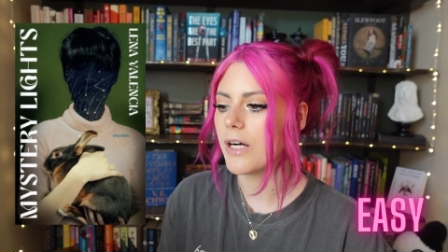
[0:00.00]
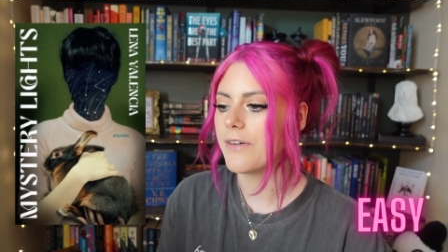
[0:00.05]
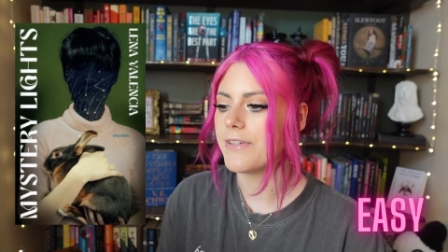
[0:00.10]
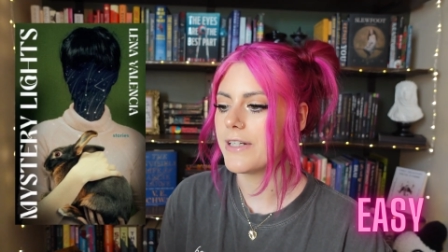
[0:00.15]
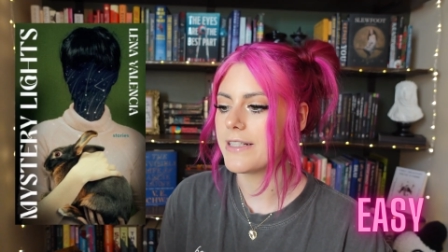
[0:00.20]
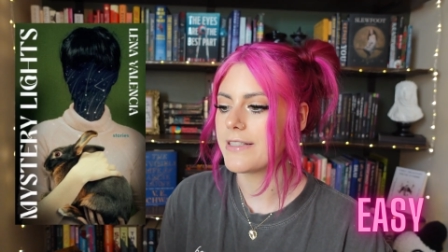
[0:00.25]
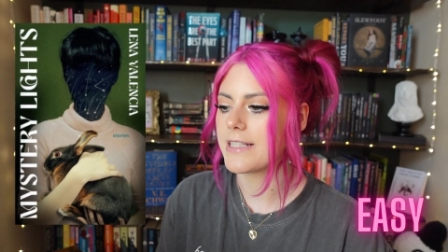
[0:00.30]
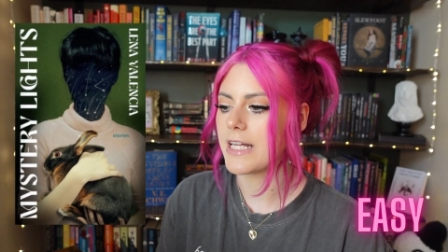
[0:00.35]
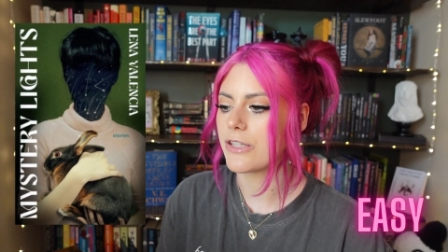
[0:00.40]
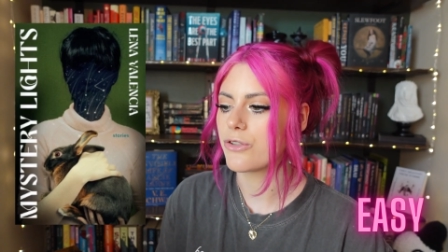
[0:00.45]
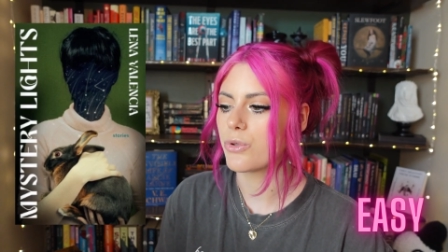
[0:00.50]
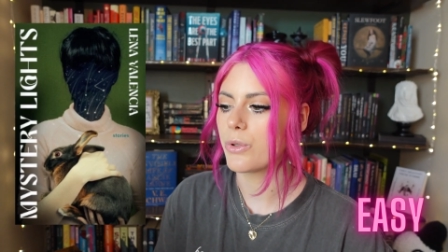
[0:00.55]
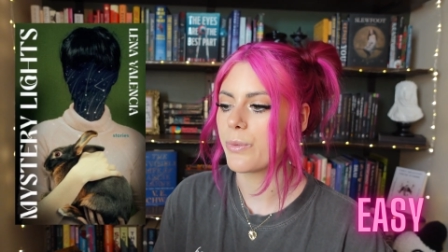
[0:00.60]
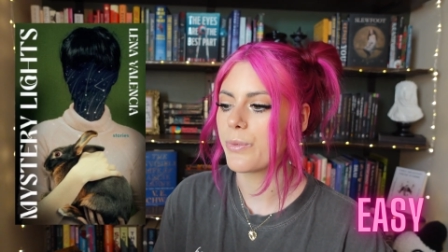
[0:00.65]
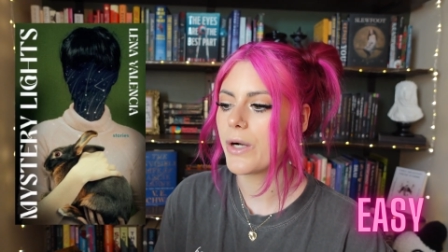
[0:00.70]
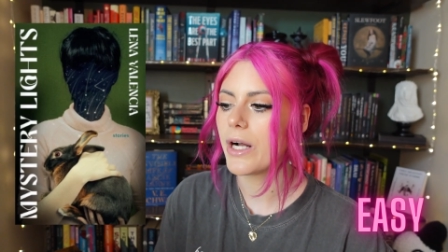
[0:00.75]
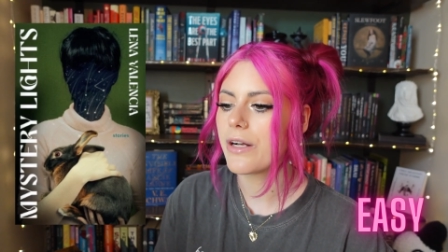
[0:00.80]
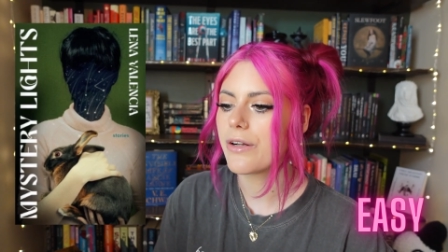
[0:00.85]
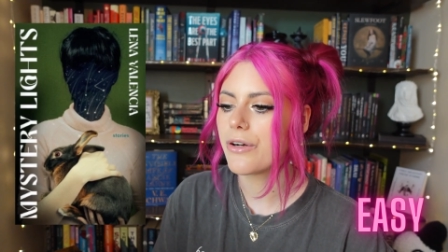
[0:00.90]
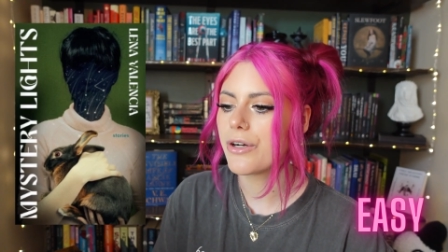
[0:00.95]
of a sexual
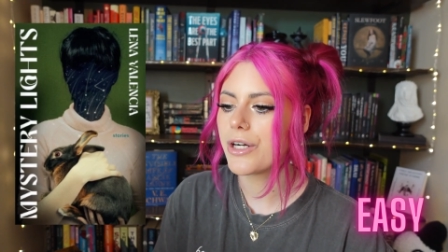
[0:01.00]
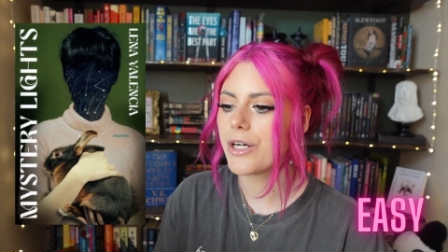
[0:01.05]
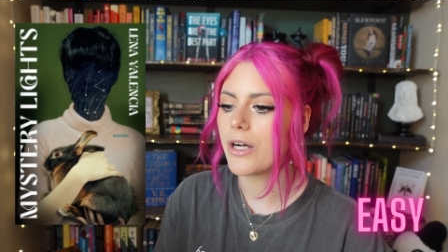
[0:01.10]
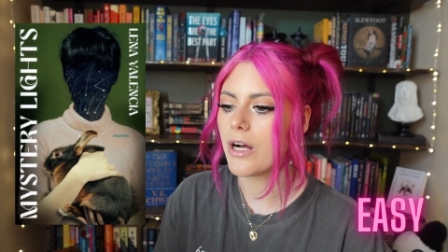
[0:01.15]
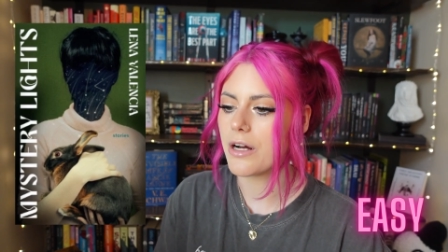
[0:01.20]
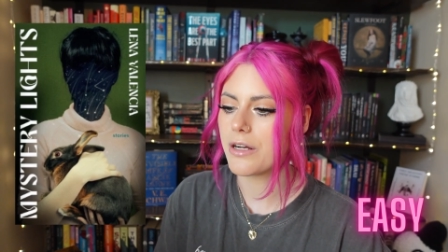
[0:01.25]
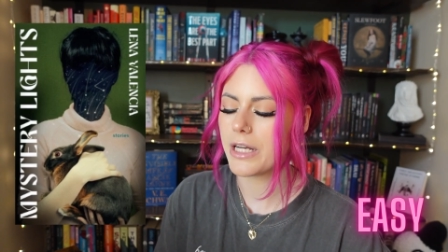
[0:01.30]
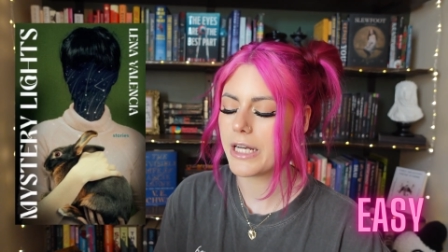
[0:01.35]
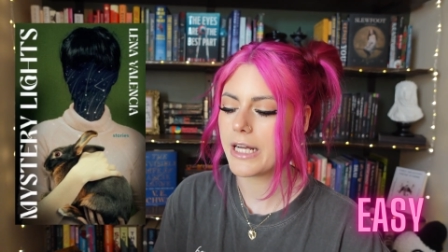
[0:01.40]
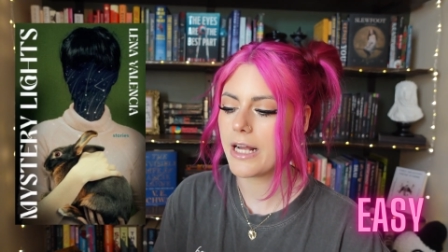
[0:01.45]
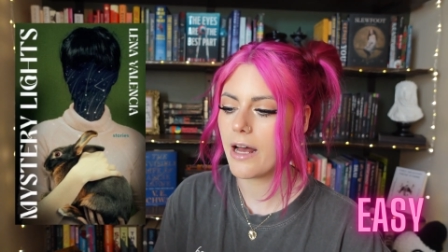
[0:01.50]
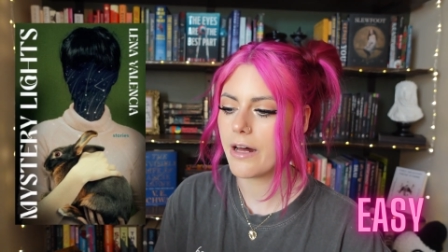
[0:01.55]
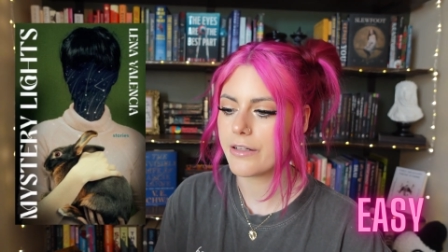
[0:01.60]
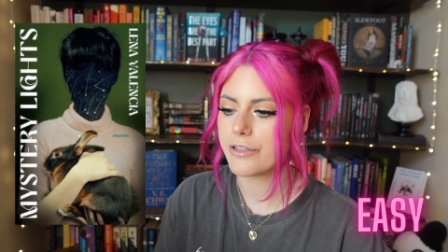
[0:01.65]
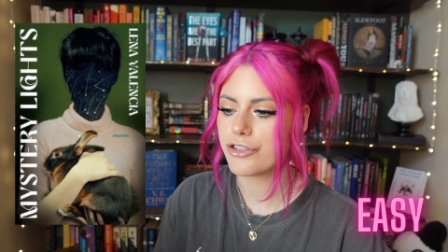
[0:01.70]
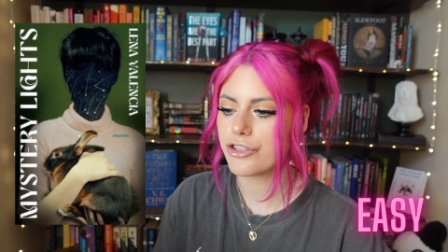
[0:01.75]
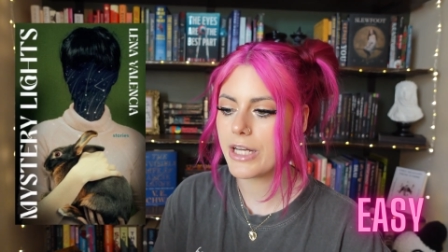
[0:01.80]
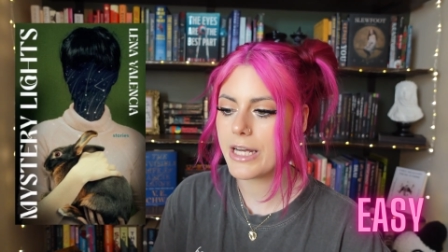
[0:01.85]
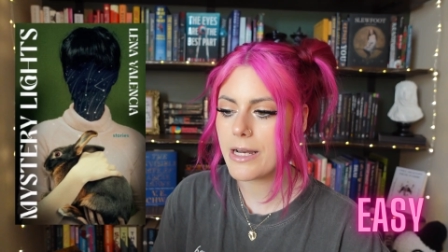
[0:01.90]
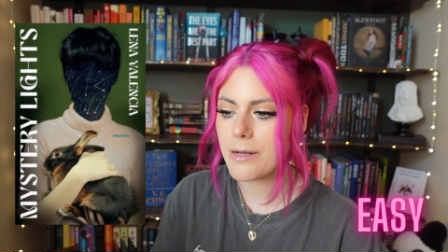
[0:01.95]
predator on a
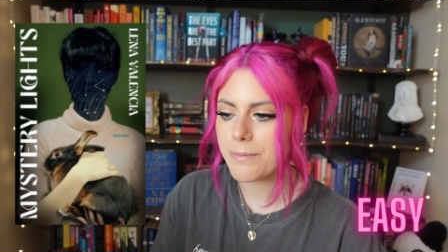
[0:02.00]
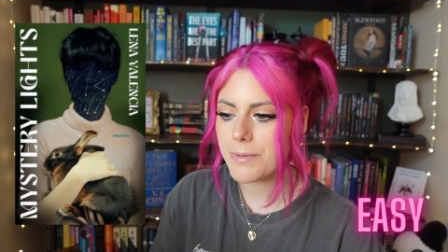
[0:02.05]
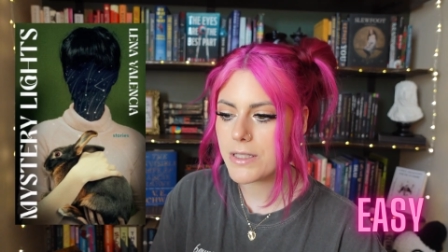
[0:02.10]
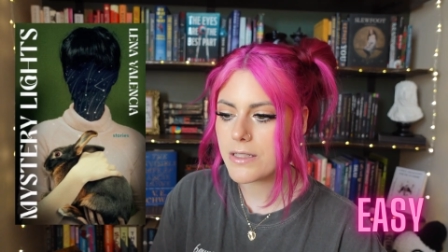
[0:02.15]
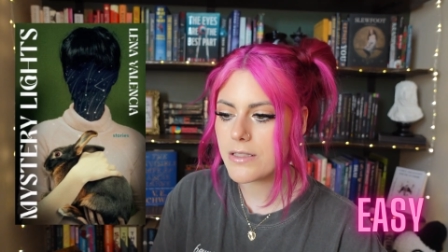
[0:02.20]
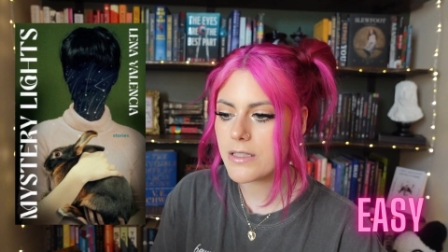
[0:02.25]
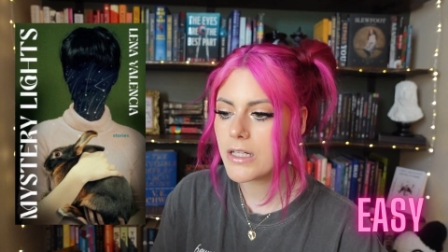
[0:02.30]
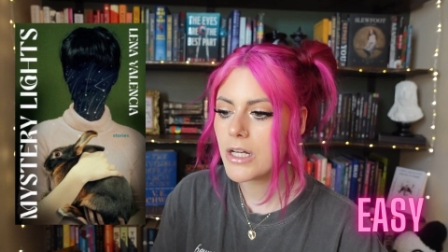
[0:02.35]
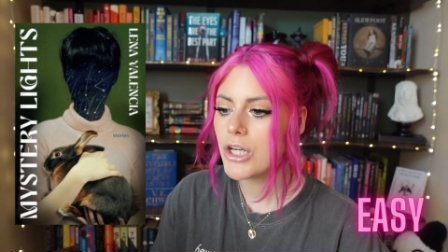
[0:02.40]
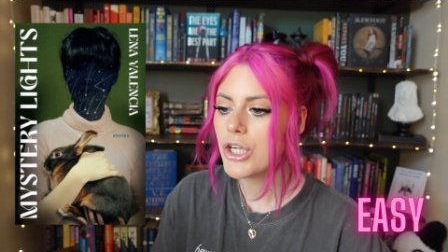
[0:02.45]
college campus